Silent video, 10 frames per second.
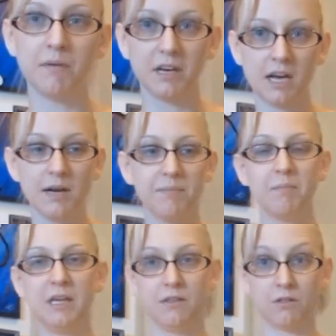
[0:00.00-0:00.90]
going to cut
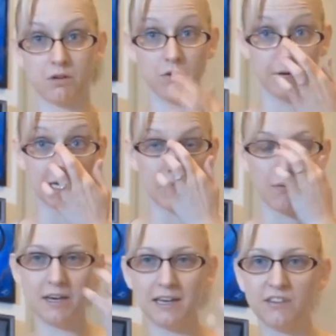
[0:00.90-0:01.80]
up the meat and throw it in.
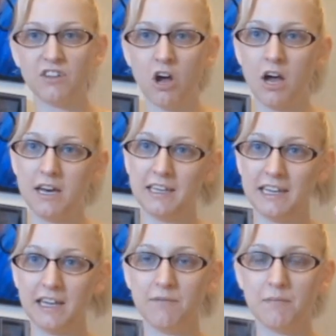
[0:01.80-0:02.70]
I want it nice and hot
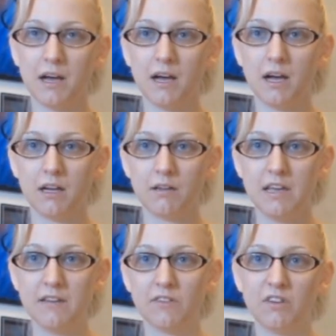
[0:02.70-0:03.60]
and get
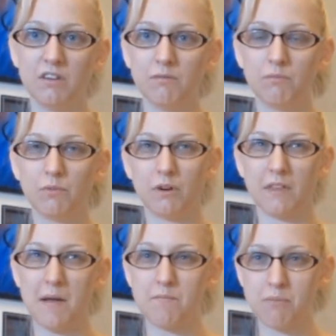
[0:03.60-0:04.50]
instant
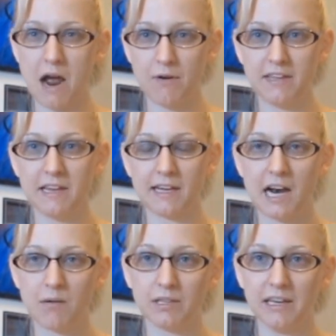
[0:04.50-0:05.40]
sort of that browning,
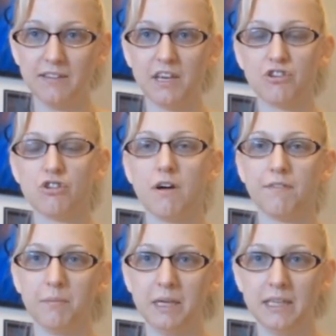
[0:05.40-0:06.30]
that caramelization
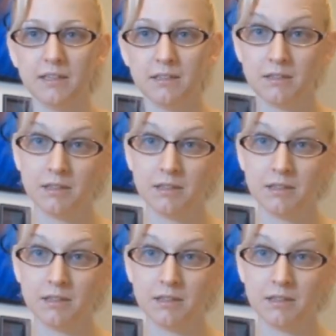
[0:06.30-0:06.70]
off the meat.